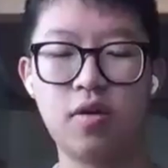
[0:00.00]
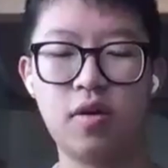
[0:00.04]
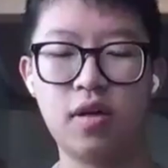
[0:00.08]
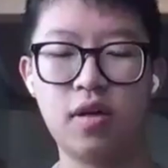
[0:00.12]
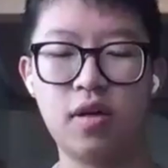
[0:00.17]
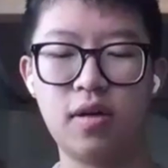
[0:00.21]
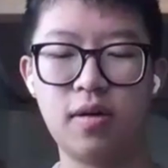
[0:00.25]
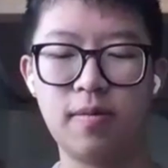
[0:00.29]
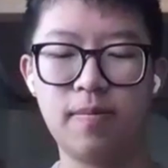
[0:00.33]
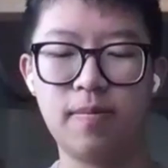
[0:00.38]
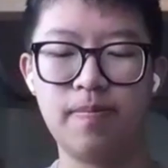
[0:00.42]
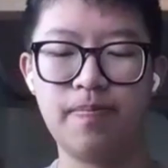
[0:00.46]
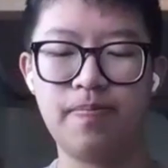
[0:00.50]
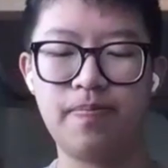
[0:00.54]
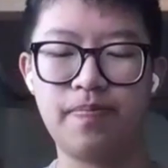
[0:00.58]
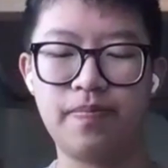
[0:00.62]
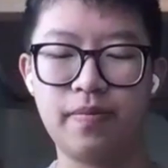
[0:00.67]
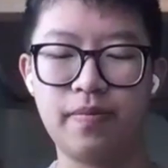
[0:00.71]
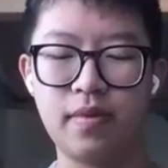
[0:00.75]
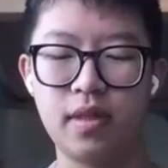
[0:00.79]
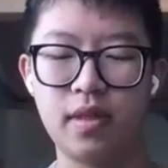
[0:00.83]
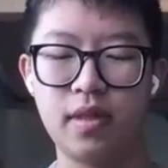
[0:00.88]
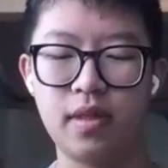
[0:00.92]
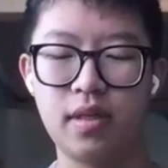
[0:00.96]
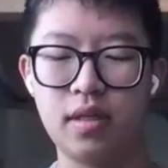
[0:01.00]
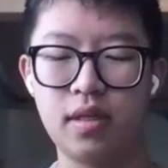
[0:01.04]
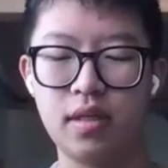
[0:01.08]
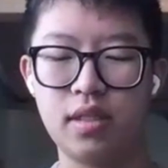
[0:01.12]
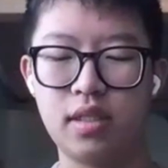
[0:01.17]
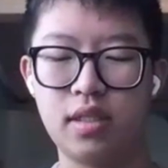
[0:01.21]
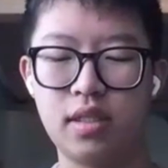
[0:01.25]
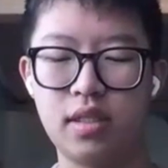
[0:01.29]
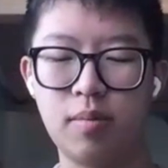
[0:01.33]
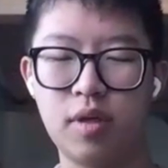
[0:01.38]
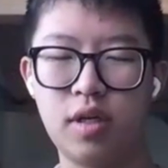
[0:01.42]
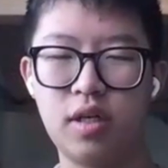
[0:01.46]
so
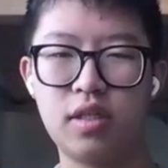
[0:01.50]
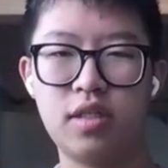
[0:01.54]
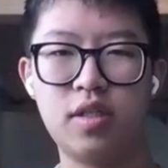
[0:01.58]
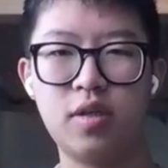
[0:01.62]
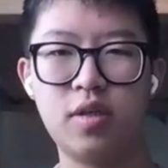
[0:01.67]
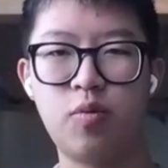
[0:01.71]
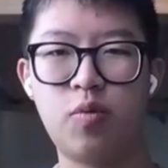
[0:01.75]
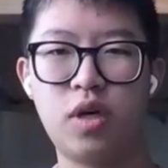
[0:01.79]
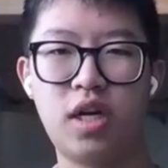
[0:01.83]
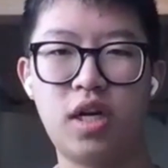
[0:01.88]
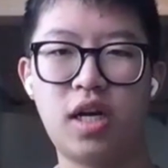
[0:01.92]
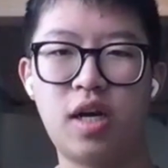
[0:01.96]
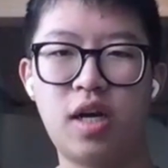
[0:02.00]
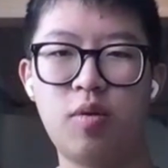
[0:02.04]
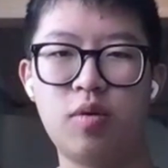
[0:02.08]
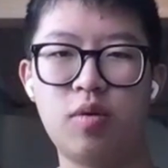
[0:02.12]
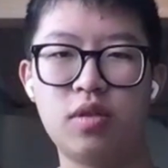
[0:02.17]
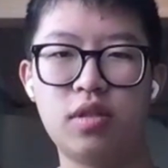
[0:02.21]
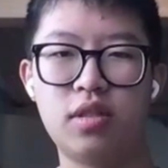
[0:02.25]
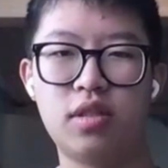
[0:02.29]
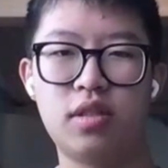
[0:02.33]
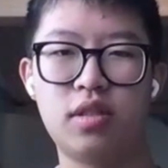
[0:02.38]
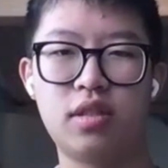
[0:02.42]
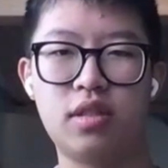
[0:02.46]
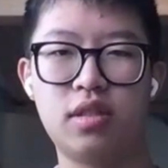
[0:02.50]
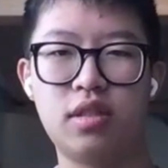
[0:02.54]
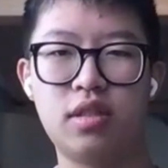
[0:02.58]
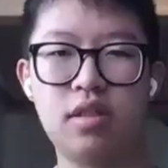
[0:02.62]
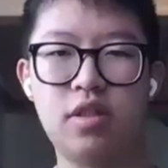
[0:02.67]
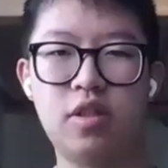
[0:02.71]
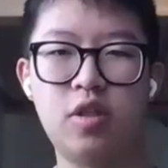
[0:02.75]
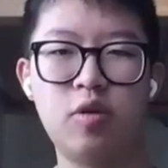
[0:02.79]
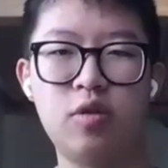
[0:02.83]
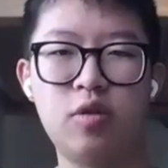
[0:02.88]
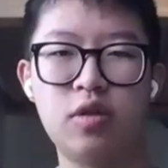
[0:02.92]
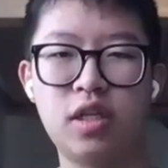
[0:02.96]
similar to when I was
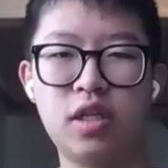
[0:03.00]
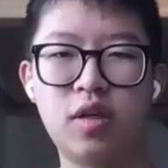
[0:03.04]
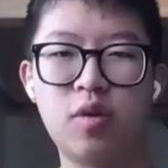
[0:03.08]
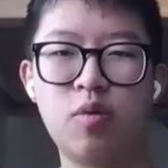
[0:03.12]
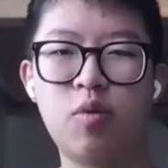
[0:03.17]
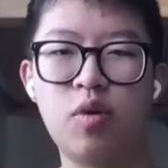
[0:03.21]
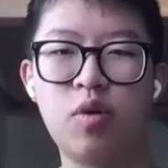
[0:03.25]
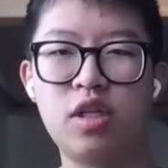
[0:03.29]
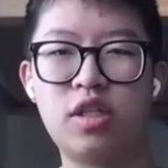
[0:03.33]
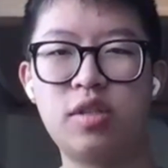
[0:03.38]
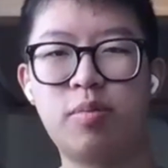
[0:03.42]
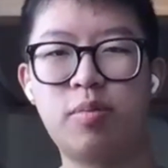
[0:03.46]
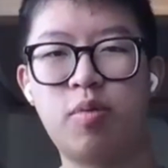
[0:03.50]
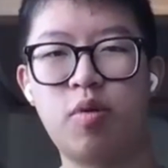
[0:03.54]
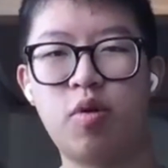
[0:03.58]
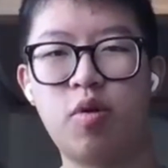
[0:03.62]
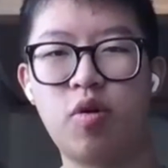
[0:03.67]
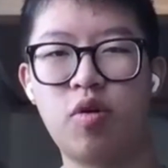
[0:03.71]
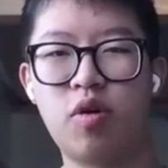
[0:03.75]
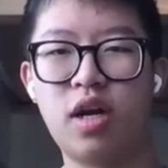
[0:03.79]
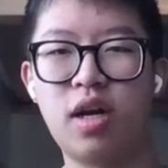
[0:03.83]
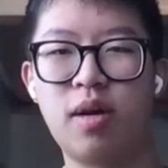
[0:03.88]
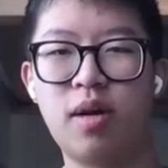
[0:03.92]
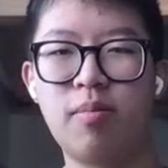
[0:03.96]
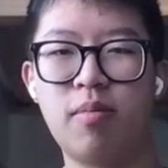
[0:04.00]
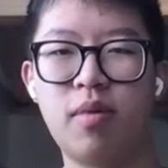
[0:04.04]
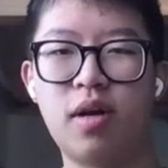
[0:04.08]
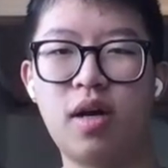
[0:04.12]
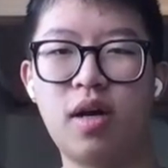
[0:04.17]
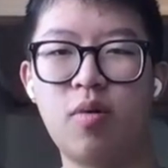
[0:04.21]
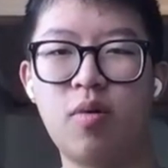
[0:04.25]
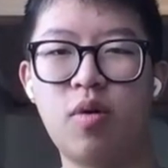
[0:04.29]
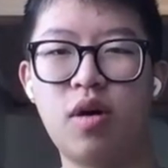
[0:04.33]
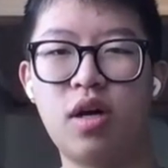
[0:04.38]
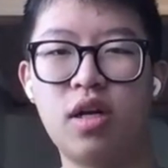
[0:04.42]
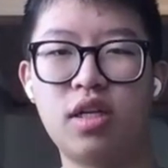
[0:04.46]
choosing which program
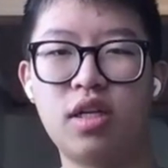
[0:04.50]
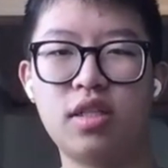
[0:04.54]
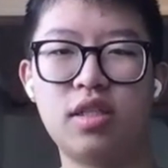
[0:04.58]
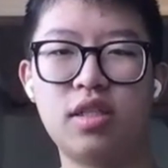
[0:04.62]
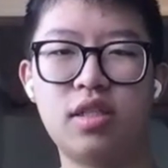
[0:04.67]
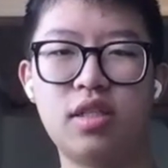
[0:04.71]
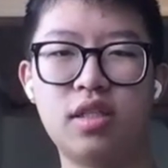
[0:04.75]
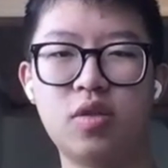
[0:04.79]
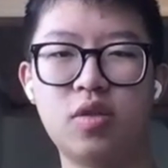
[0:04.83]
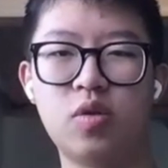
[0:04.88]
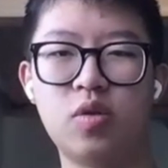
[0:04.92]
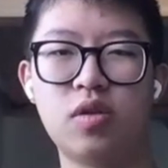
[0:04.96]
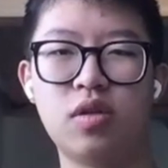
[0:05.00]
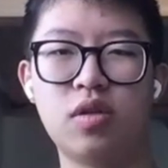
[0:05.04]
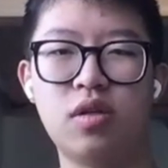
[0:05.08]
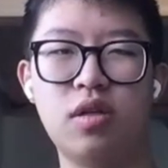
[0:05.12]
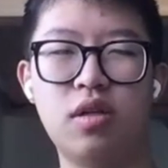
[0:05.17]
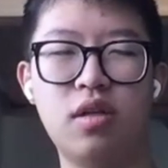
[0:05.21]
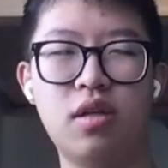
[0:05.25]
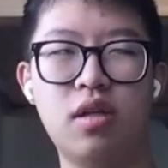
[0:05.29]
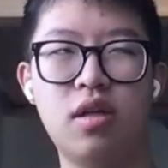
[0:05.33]
I wanted to